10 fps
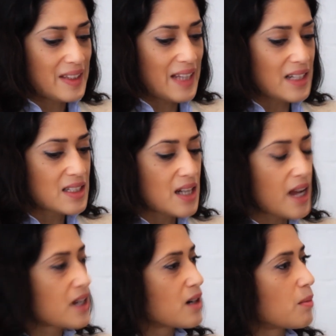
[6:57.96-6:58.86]
that's
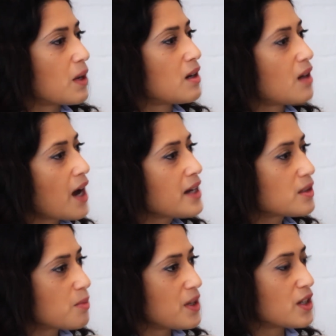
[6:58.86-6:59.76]
like a
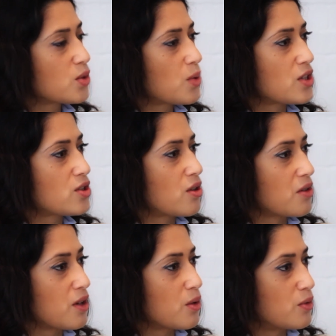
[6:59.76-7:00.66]
light being switched
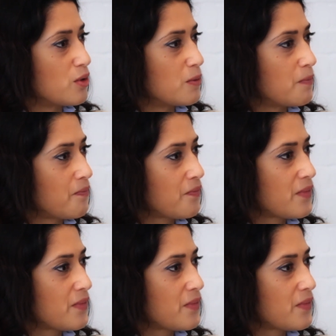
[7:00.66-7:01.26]
on in a room.